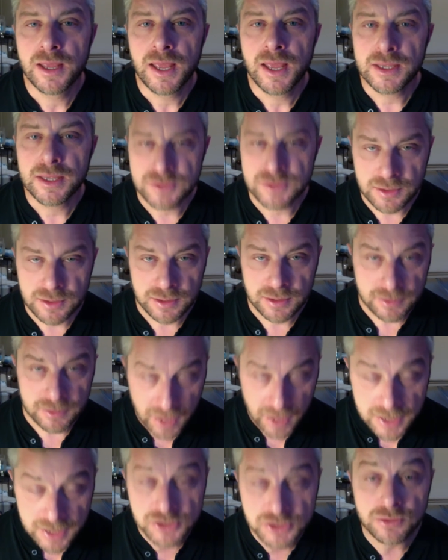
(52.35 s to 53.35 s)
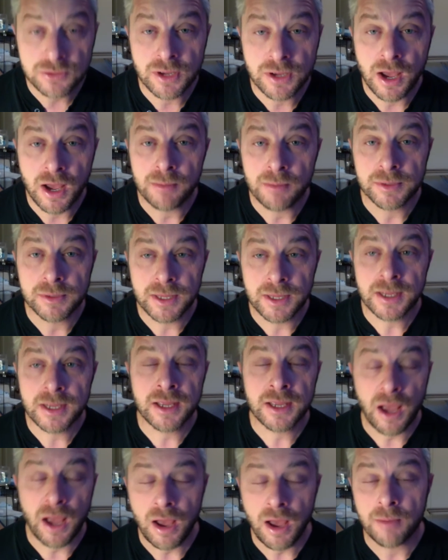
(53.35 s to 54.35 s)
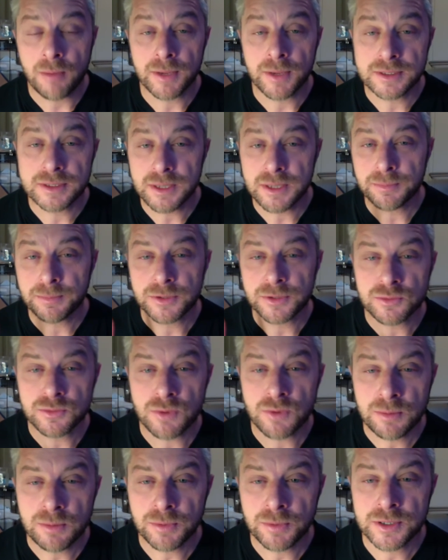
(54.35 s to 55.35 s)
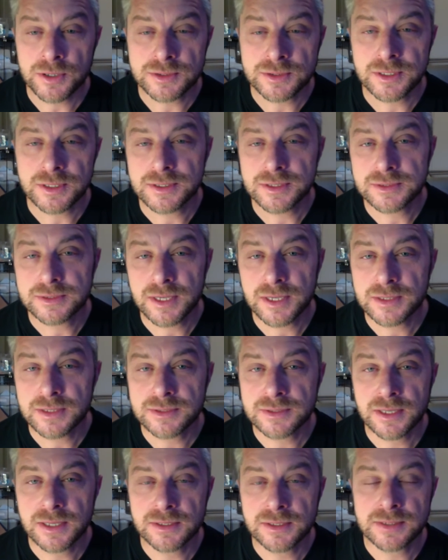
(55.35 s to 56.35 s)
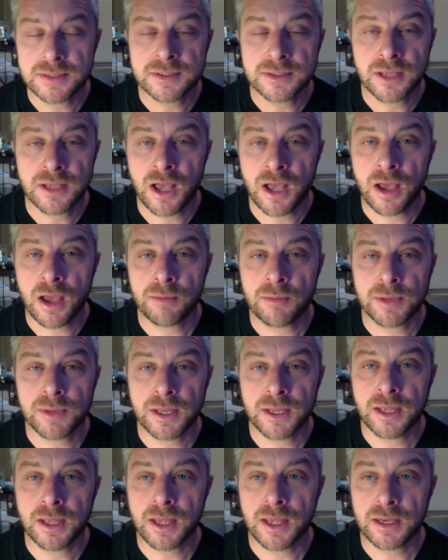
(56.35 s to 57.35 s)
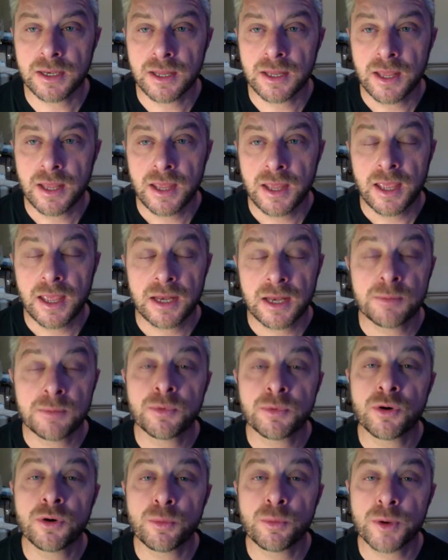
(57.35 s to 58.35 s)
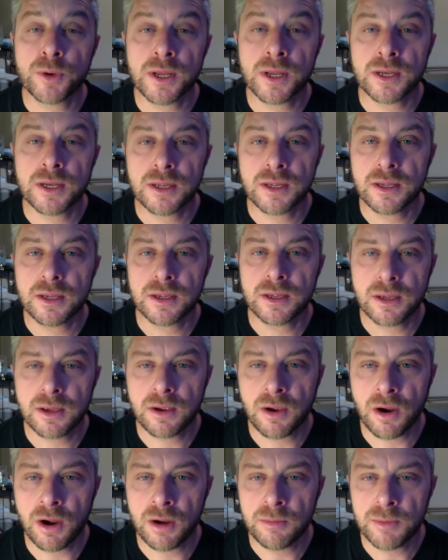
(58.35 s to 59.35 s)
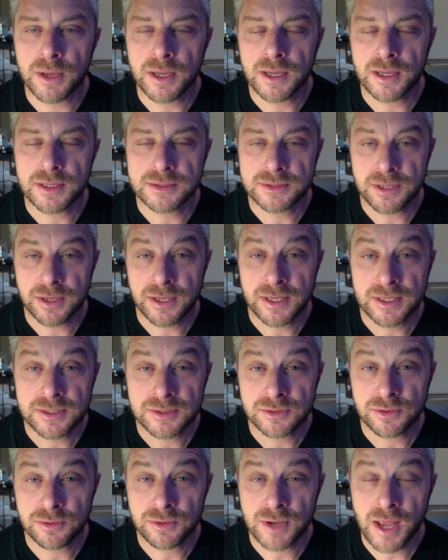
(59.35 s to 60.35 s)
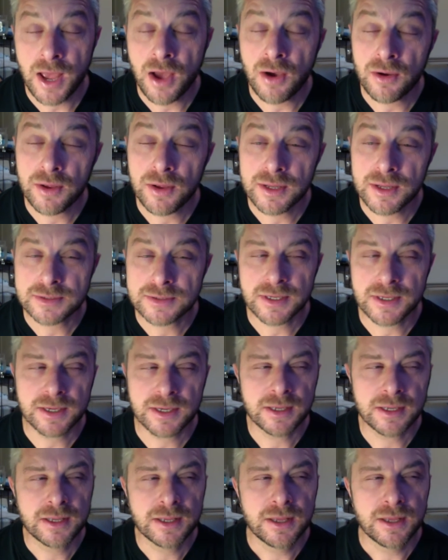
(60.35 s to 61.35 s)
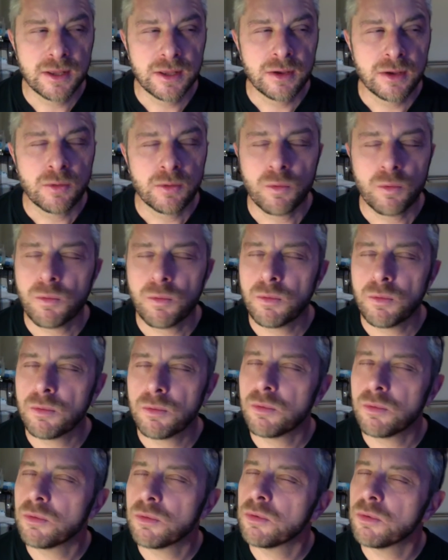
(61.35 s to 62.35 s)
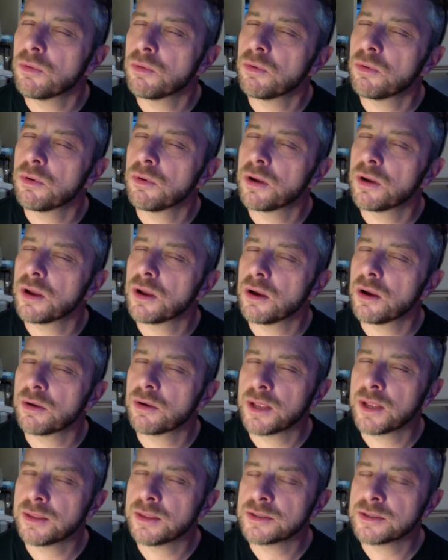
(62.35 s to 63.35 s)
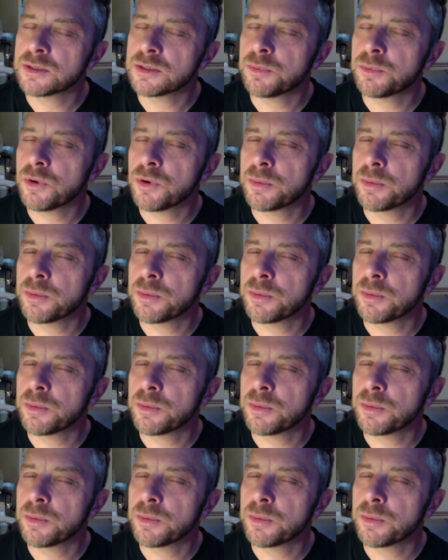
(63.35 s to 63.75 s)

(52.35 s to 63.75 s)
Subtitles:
And so they do come, and they come, except there's one person that says that doesn't come in an appropriate garment, and so he's thrown out. And it's like, okay, these are poor